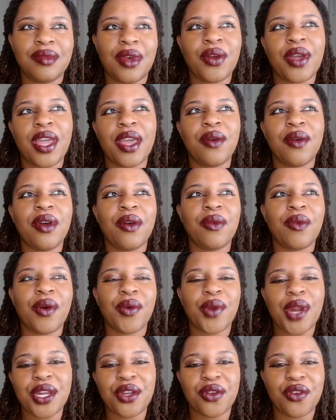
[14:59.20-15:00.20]
okay, what
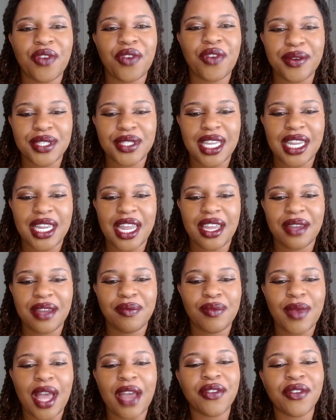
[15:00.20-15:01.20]
would I do if I was skinny?
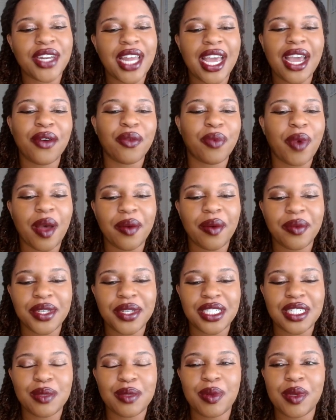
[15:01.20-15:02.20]
Every day I would
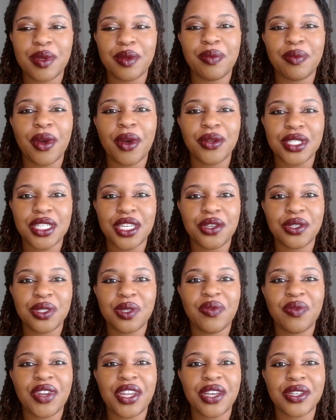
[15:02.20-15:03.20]
probably just be posting
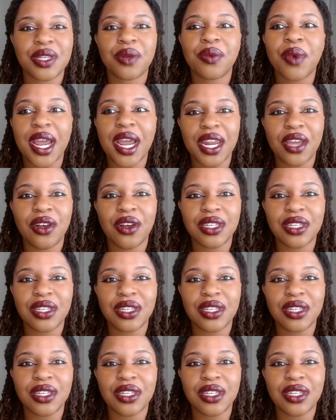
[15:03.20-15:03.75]
YouTube videos and writing